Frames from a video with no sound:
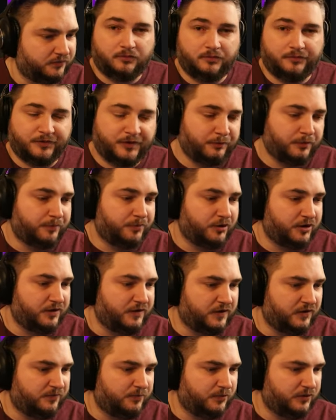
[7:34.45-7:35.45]
Then we're putting
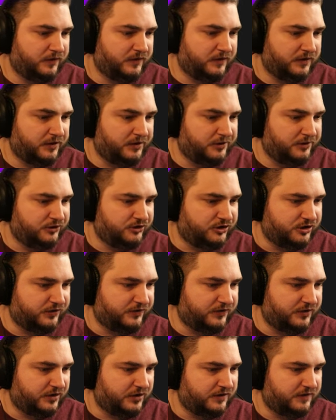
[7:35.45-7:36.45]
these points in here just
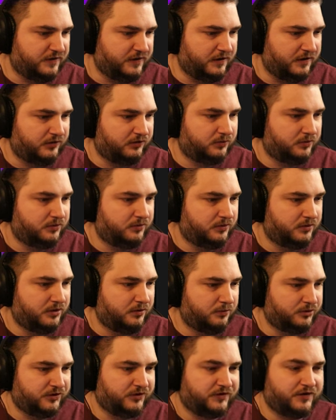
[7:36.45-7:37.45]
to get to this one,
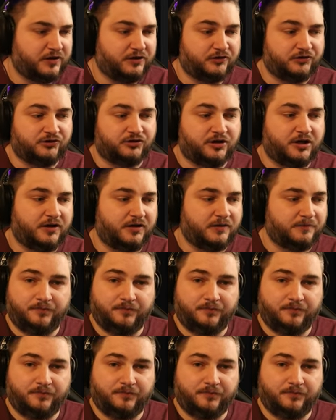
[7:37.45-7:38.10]
which is Thunderstrike.